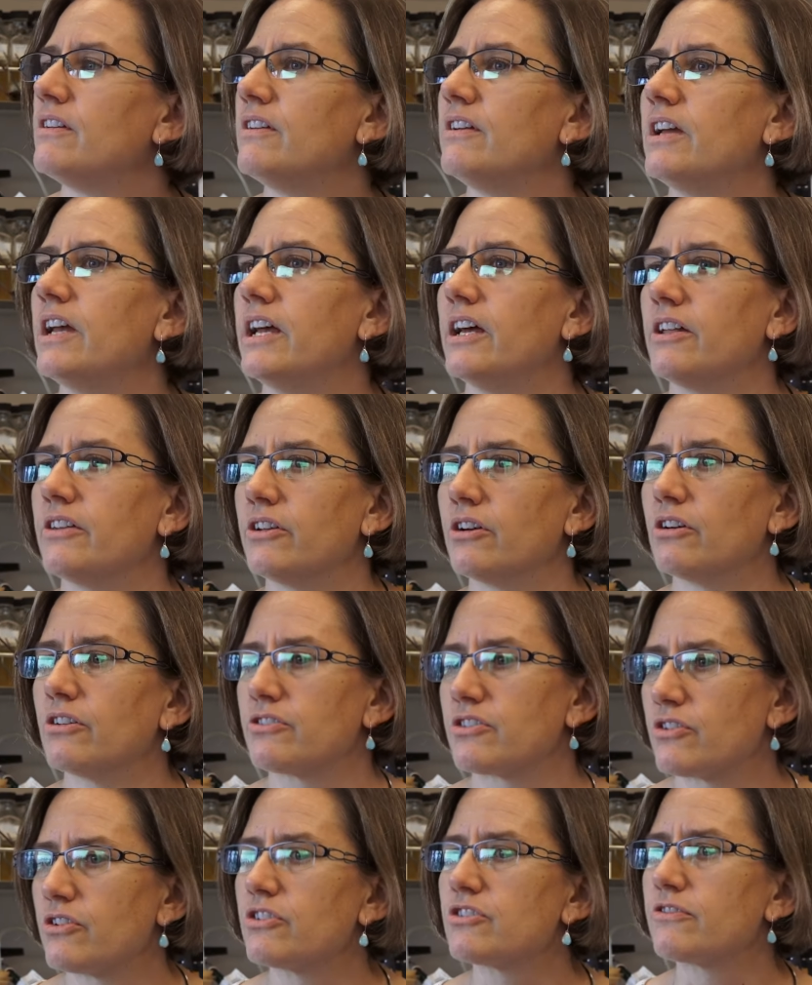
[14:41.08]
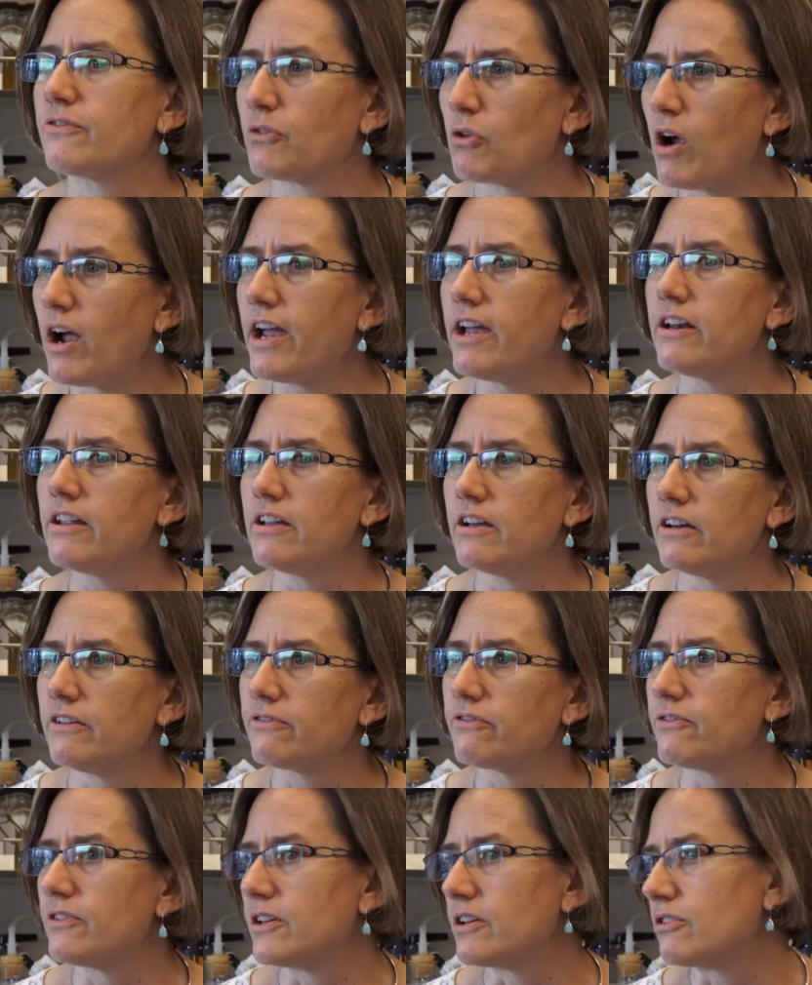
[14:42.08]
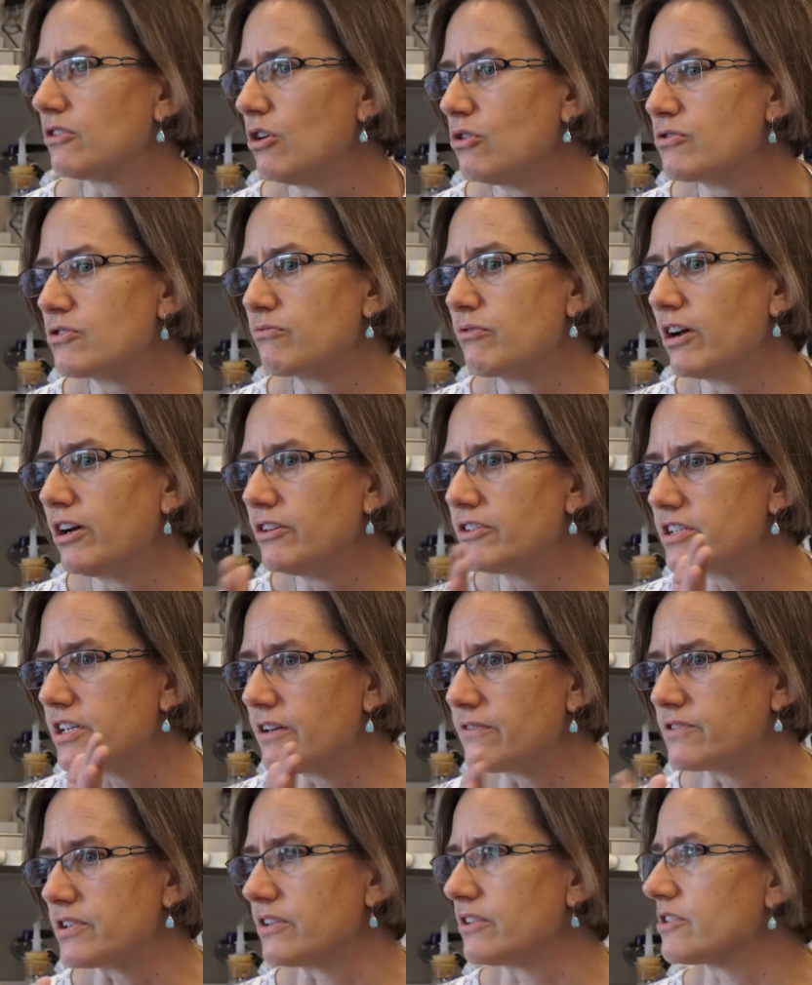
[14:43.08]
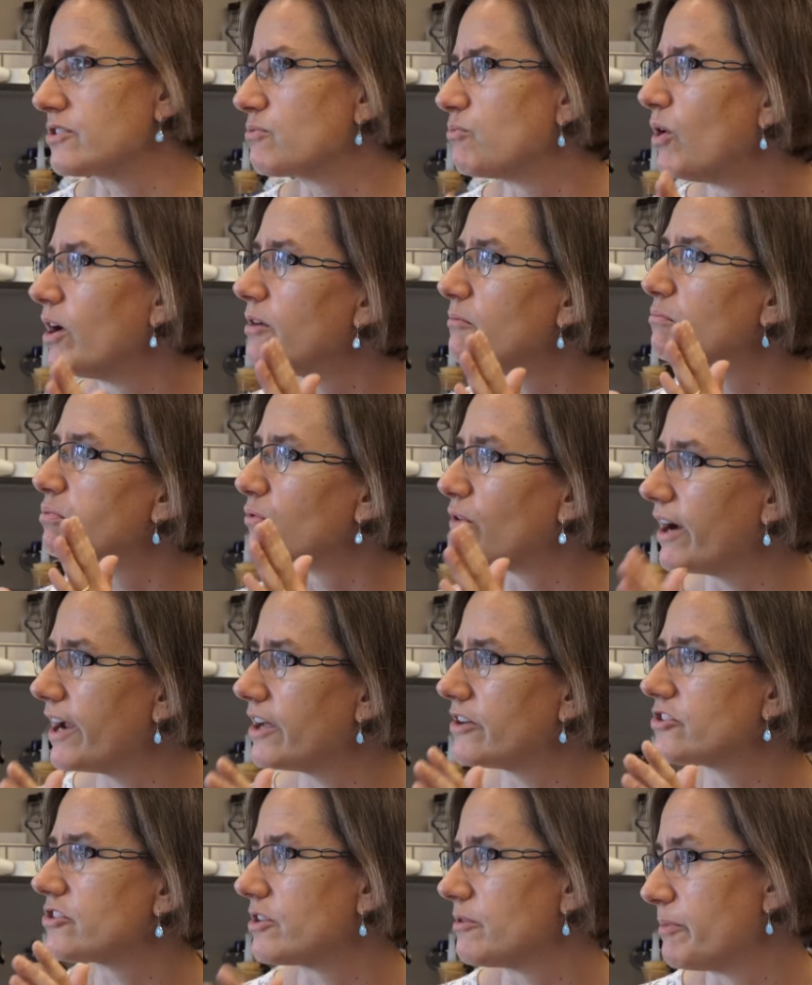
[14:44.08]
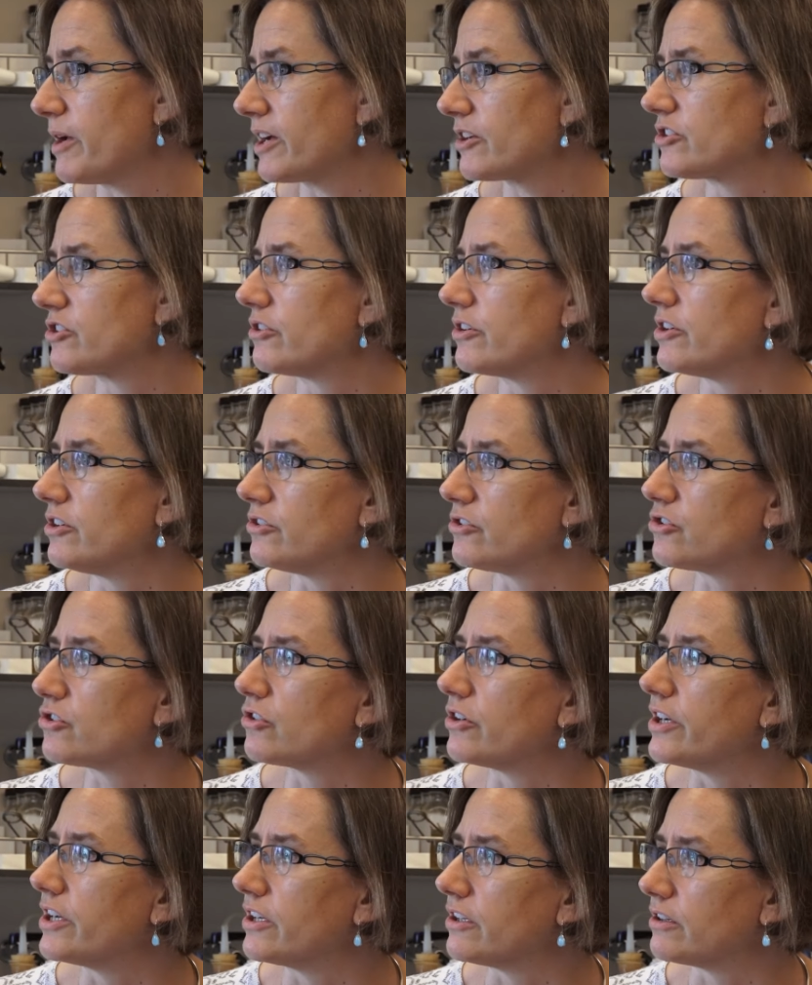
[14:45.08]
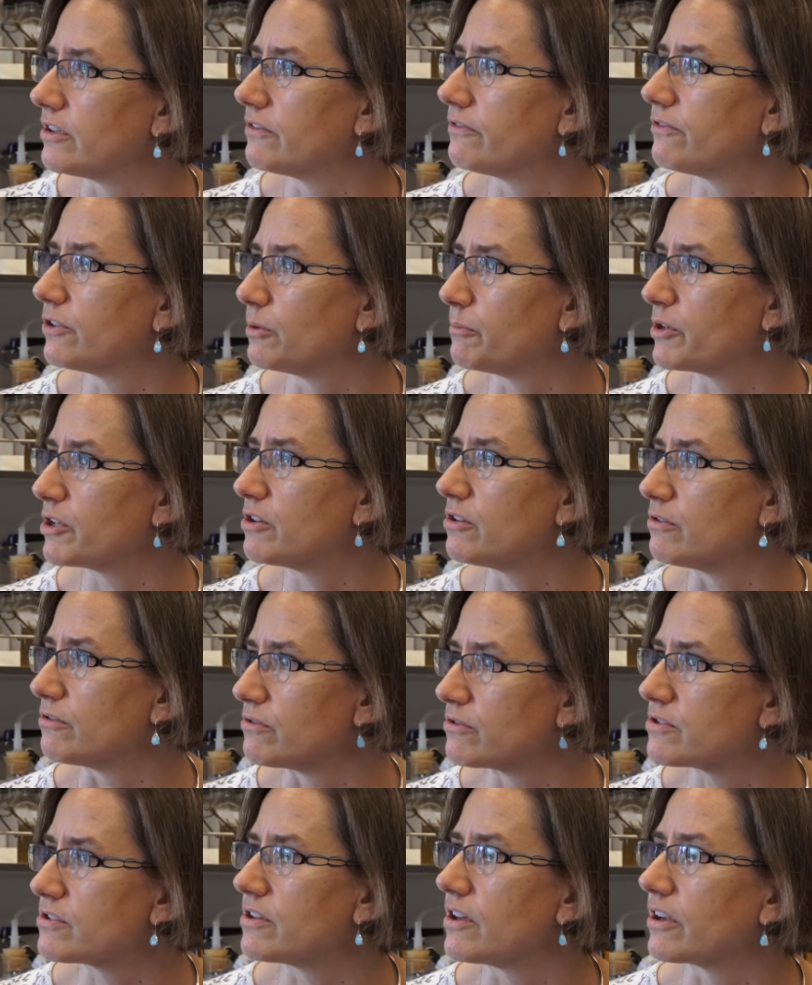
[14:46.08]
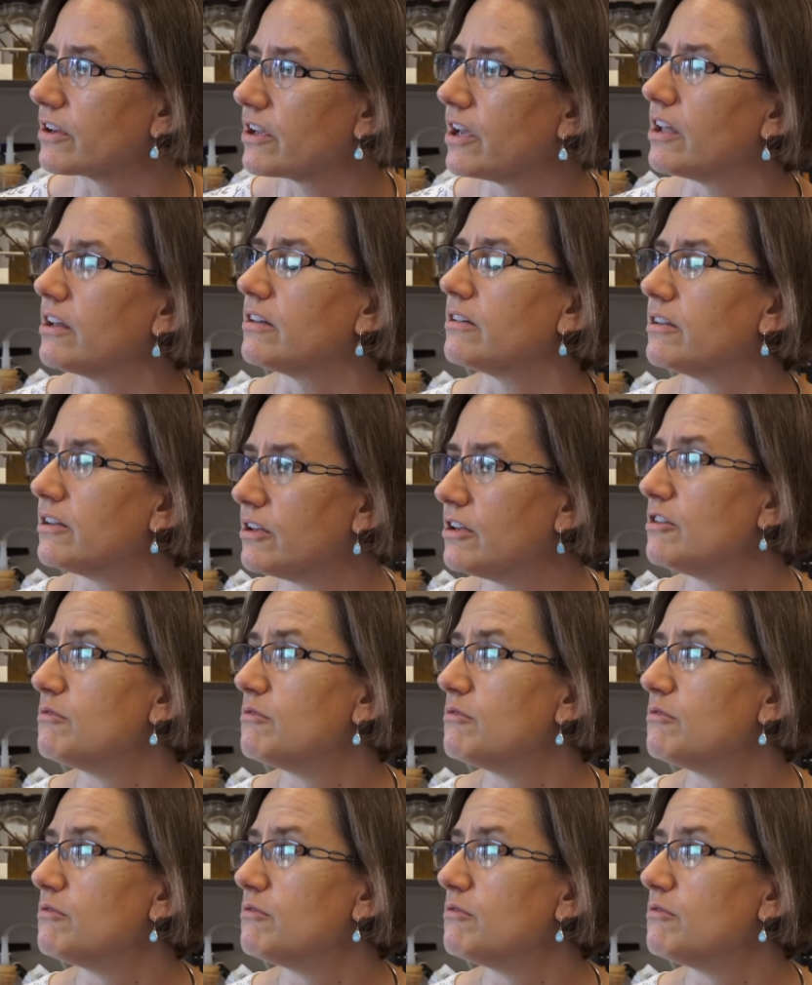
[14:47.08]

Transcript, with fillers: Okay, and there's a variety of the close relatives in this one branch of the bacterial tree in the firmicutes that can